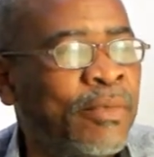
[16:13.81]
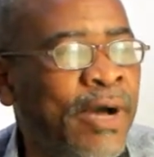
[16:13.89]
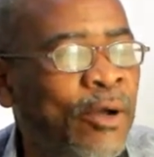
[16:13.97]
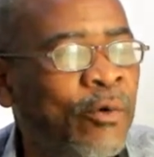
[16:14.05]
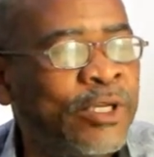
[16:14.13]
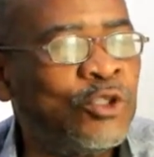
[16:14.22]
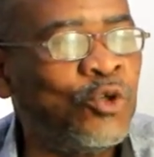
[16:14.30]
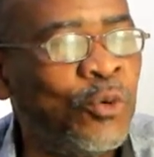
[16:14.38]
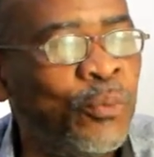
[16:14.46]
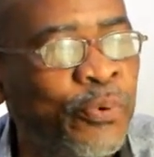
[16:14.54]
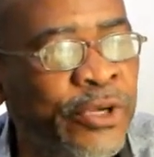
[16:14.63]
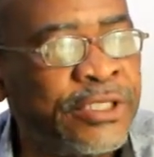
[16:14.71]
by which
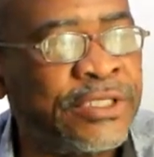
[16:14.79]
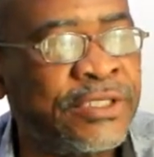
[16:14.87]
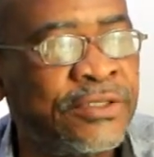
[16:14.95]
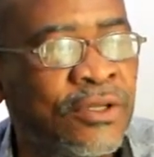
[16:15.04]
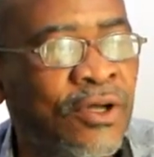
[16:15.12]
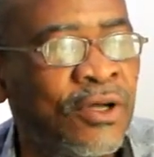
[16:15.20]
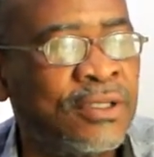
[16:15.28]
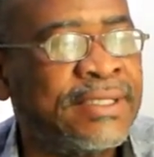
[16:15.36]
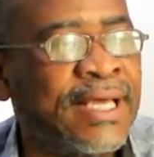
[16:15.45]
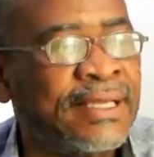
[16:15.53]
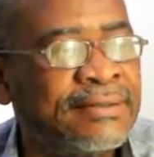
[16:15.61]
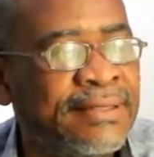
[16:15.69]
you're preaching on
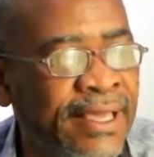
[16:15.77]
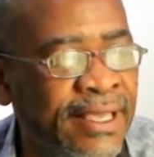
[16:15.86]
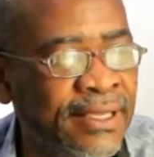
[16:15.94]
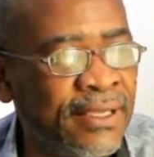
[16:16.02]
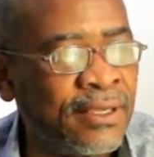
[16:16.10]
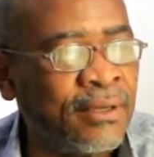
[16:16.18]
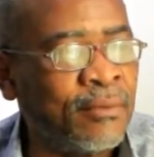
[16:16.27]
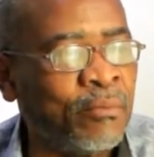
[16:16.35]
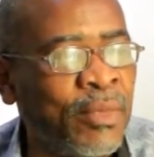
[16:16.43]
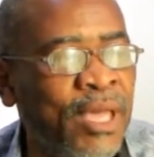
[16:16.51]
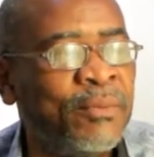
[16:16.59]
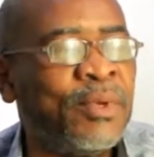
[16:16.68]
that day.
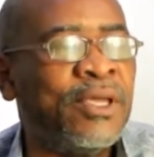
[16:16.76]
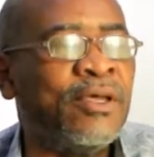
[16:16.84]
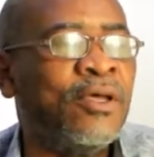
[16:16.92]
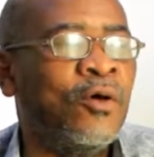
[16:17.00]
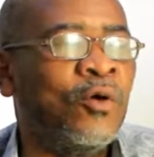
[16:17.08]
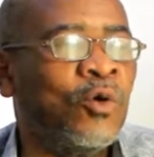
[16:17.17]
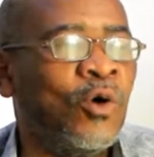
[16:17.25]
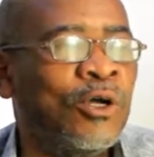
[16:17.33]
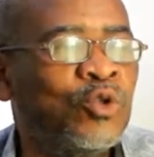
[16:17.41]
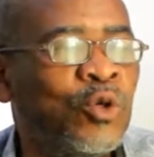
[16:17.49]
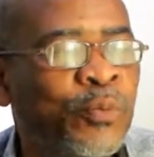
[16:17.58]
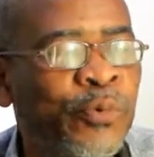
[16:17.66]
Maybe you
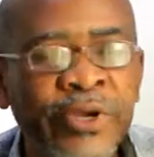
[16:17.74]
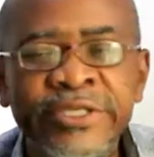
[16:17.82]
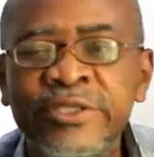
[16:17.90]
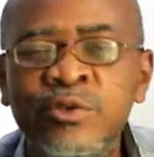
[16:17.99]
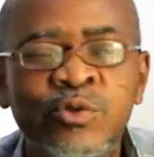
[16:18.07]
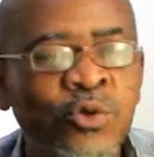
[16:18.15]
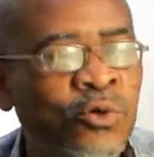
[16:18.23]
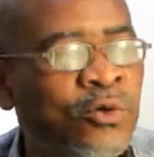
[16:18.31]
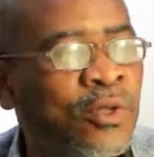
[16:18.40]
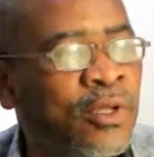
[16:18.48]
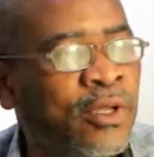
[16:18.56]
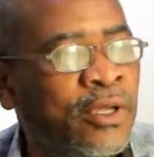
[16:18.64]
want to preach
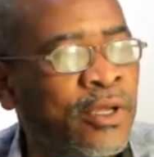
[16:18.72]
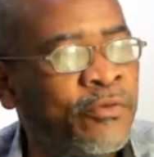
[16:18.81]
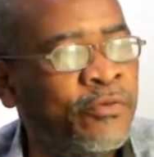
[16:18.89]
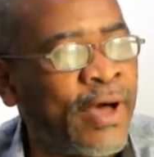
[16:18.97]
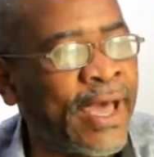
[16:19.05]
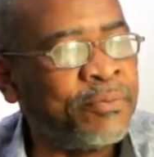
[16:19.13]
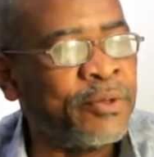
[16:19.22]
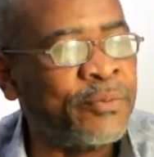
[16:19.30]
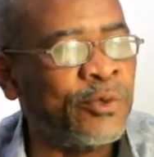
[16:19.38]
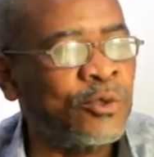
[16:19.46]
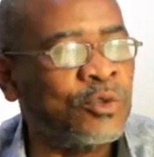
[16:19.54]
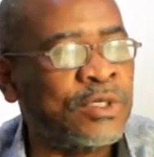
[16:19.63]
to invite
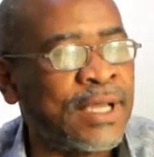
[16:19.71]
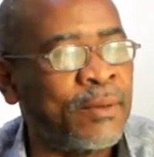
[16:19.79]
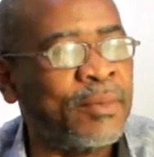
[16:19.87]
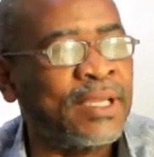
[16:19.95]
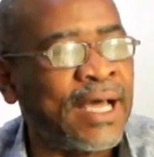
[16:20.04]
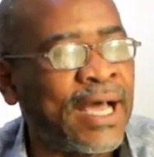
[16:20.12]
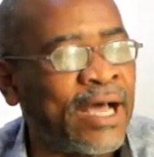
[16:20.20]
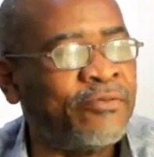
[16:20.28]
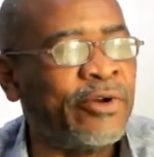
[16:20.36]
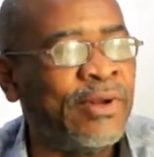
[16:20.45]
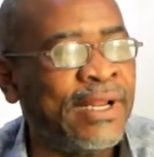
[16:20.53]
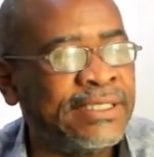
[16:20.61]
people to come and
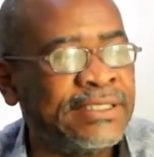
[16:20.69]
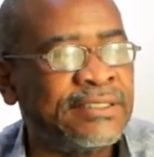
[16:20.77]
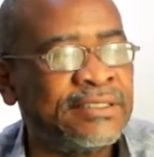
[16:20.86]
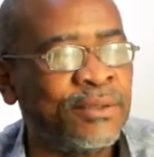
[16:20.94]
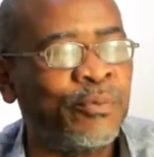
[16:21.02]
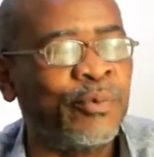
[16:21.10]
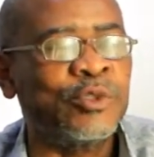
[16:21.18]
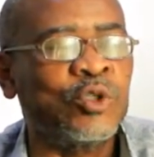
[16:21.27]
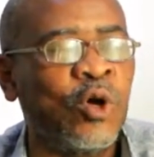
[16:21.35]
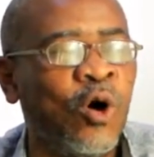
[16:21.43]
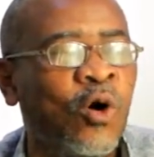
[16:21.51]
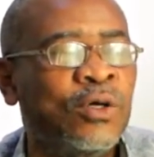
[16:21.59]
have a relationship with
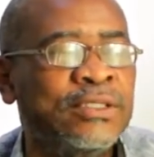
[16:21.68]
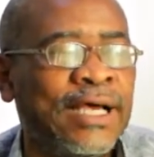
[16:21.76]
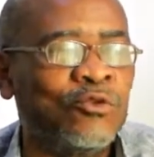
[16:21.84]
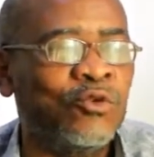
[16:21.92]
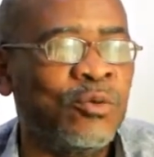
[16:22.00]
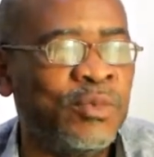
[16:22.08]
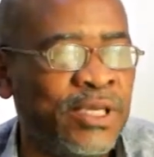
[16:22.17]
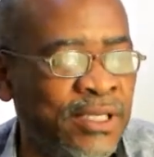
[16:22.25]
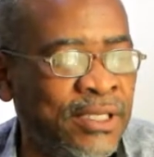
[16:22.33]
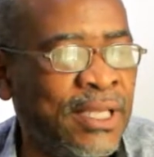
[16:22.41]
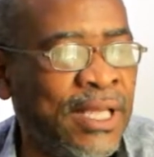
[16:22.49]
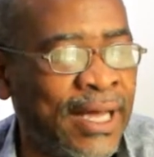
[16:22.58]
God. That will
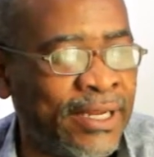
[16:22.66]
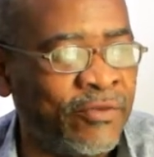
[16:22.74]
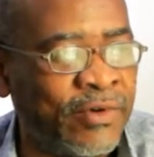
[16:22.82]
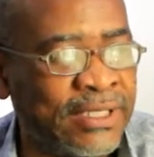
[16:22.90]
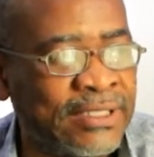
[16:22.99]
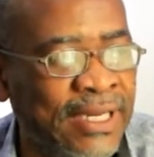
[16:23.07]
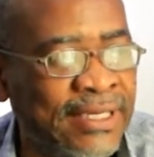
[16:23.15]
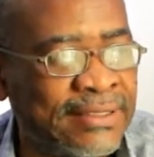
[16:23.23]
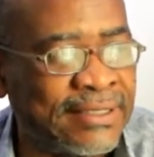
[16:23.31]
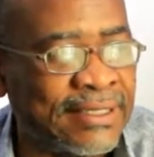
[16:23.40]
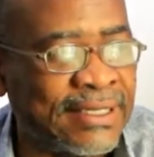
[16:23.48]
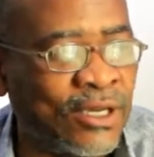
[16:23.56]
be an
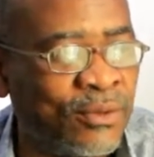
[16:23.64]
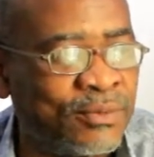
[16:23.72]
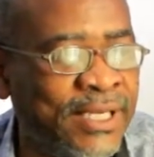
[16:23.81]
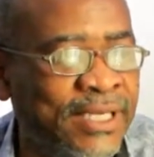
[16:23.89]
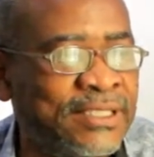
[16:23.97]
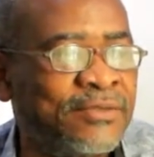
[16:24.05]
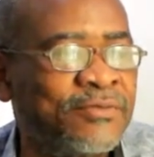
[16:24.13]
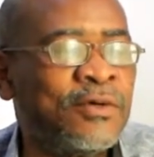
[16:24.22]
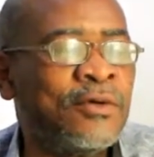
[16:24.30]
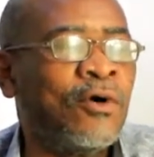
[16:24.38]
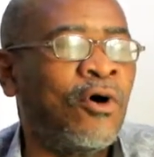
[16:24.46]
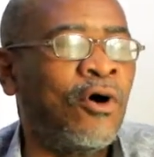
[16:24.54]
evangelistic objective.
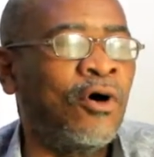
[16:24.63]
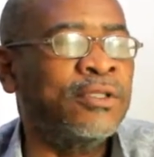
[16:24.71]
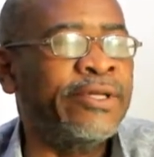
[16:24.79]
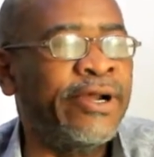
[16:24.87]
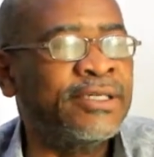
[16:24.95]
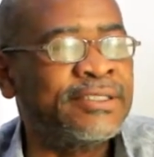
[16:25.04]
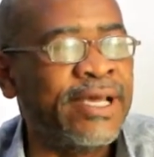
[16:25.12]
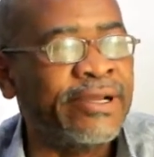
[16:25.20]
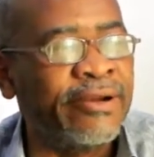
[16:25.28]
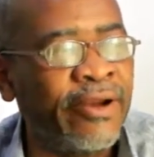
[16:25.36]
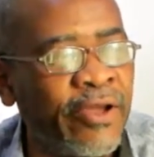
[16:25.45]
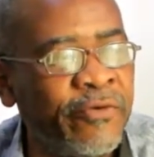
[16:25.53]
Or there is a
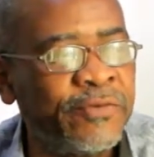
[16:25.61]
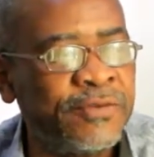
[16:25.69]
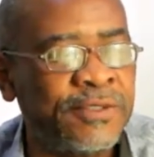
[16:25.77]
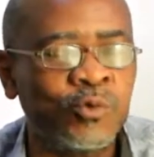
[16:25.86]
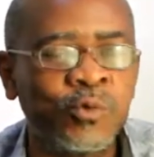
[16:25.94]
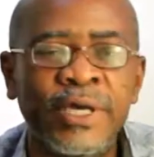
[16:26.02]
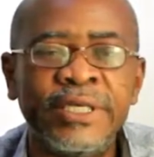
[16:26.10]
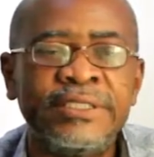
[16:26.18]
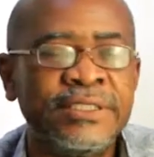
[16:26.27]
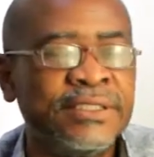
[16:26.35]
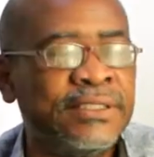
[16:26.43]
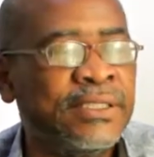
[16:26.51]
grief
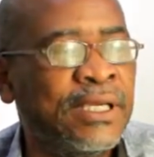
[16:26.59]
situation